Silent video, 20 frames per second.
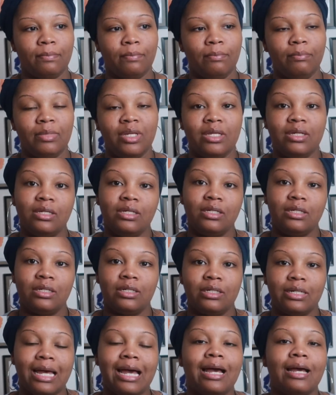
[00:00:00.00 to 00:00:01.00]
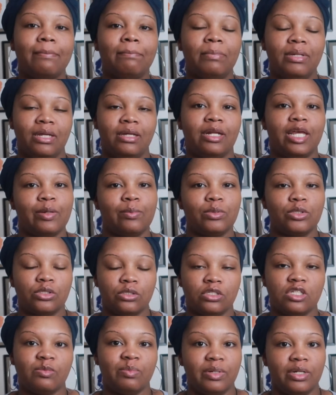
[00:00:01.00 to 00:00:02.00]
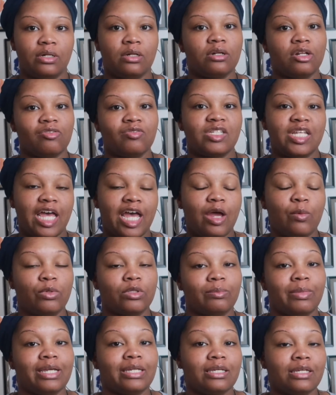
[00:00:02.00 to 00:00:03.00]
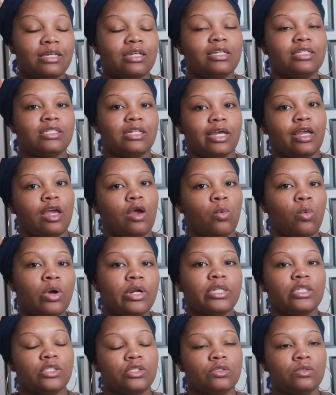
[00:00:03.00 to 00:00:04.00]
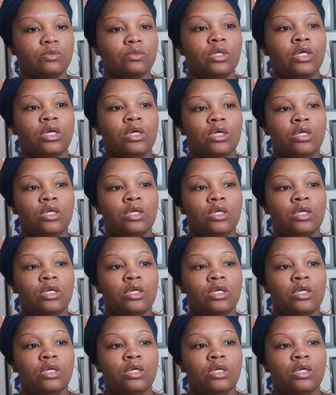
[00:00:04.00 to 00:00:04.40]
me not being able to spend enough time with my kids I wanted to.